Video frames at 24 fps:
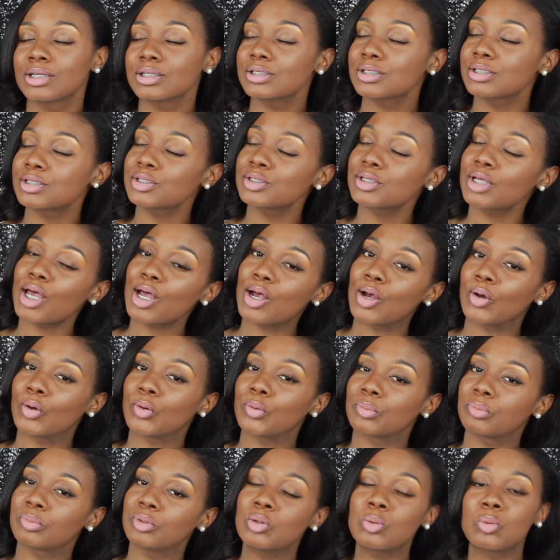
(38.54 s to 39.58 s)

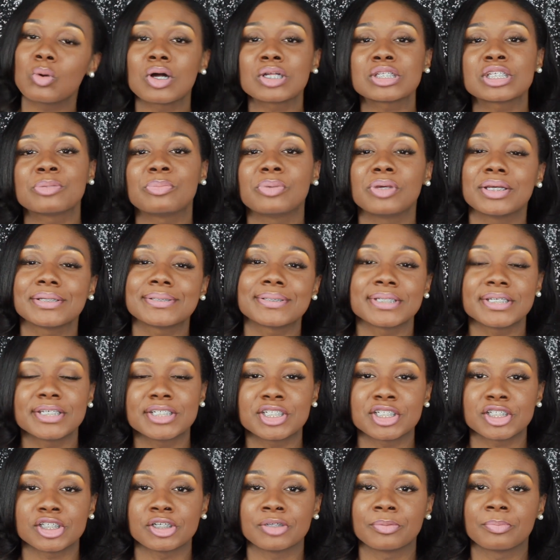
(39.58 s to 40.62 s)
So, you want to be a
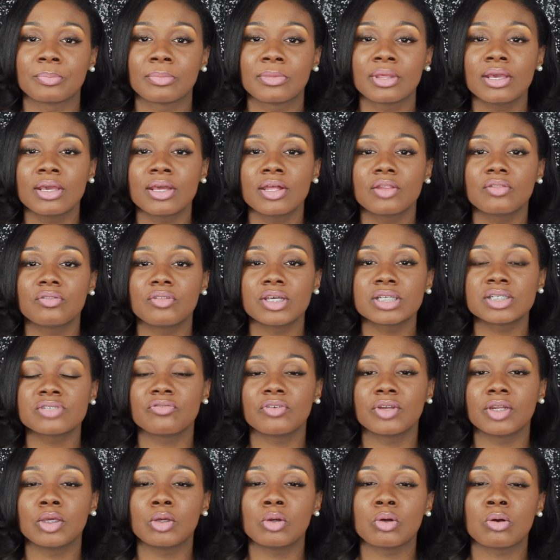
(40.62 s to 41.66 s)
teacher. This
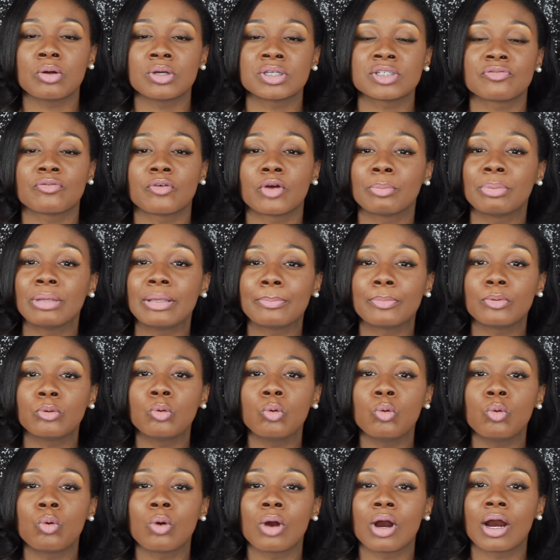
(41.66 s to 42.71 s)
video is for people
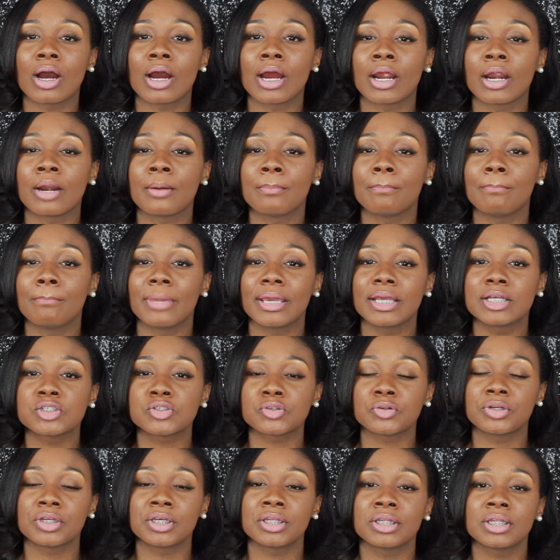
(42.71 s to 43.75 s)
who are
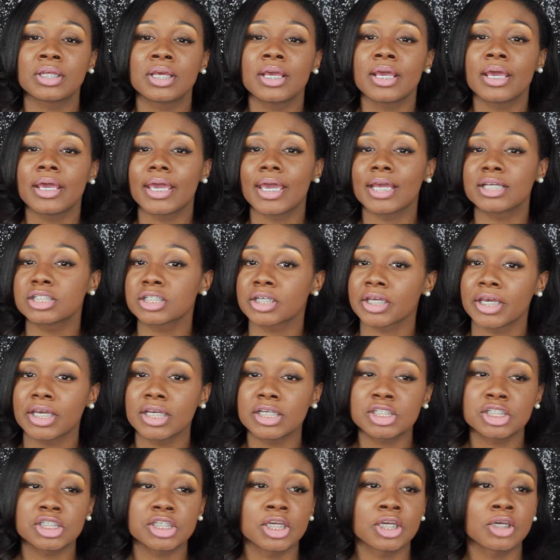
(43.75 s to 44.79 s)
majoring in
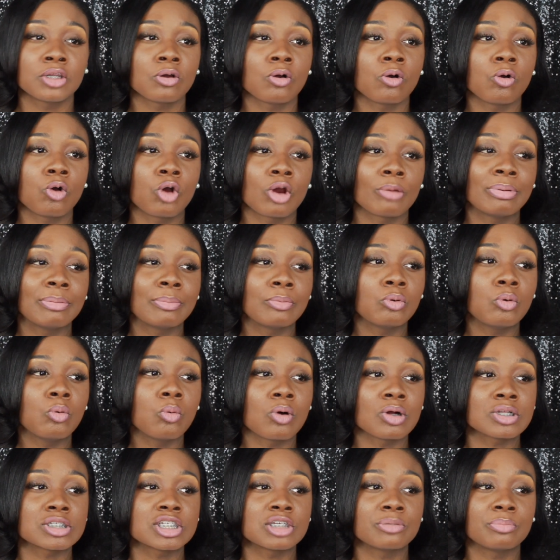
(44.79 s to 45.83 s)
education, or people who
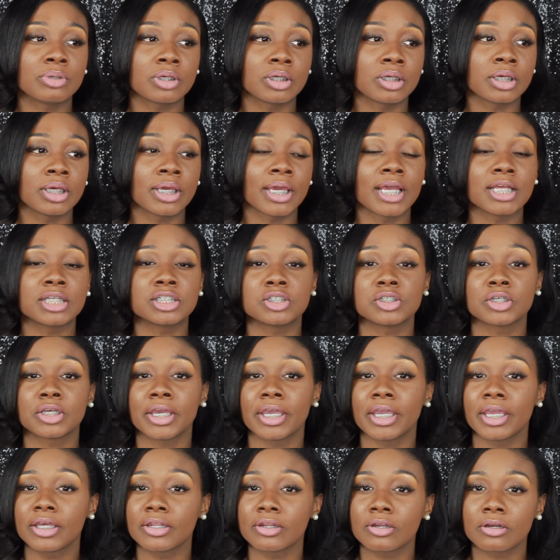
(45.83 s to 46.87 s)
want to be
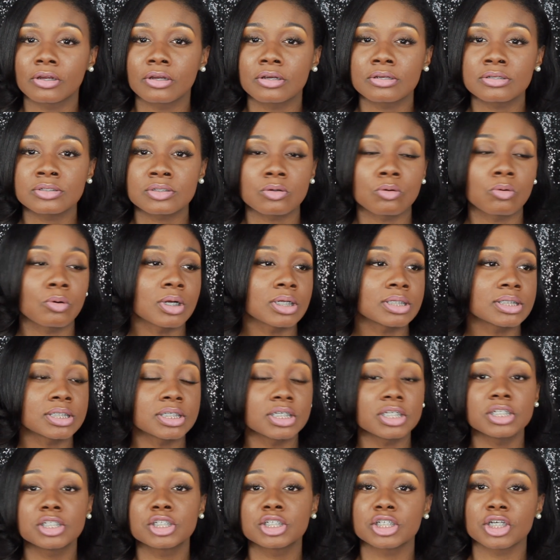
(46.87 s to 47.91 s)
educators or
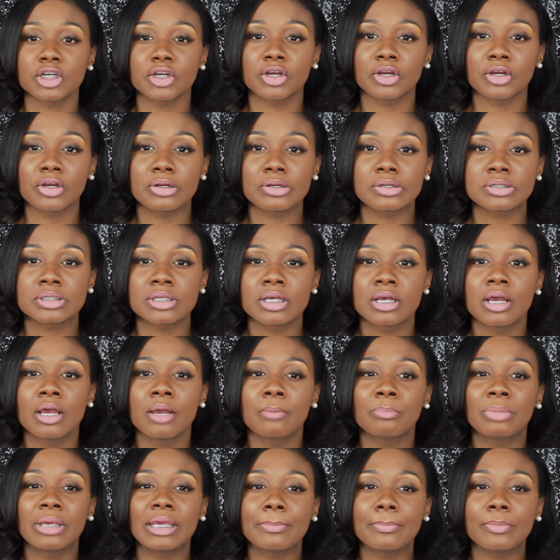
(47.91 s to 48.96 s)
teachers,
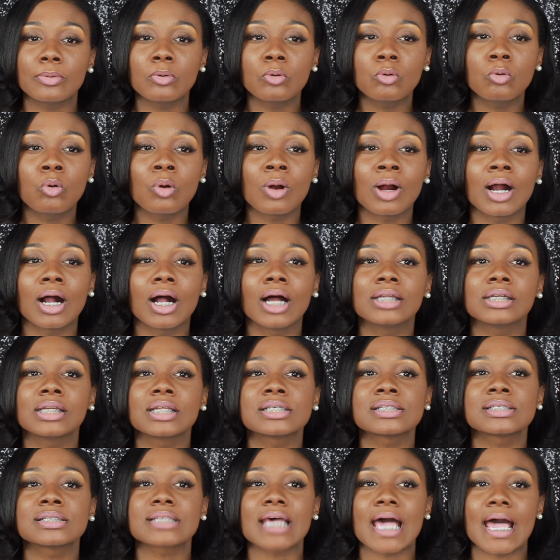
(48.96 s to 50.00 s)
people who are
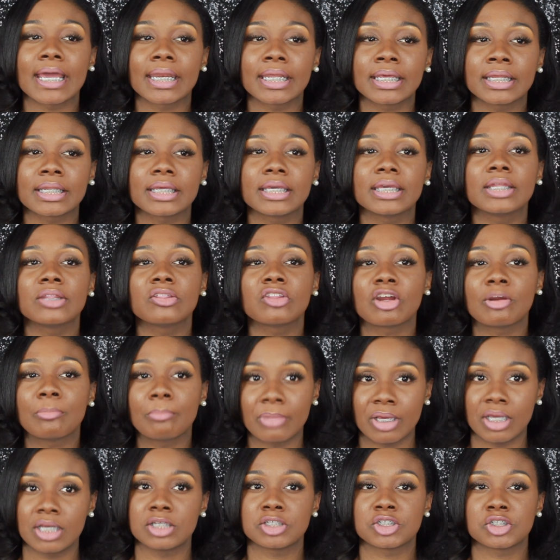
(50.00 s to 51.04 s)
undecided in their
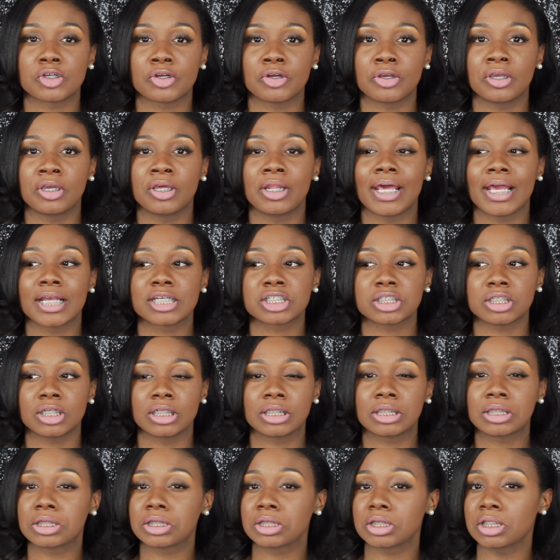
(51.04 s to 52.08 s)
major and
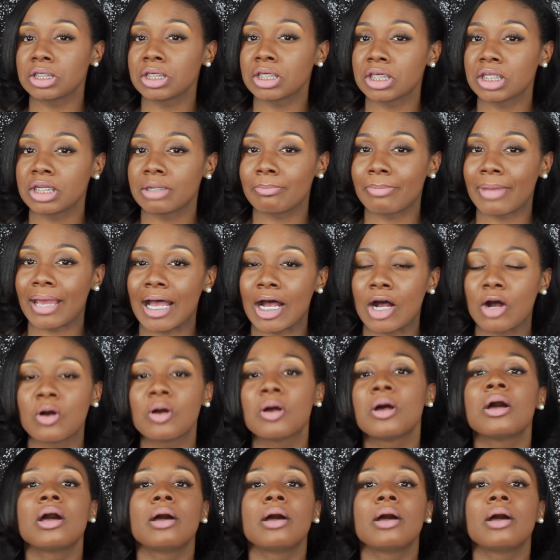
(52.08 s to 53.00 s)
actually thinking about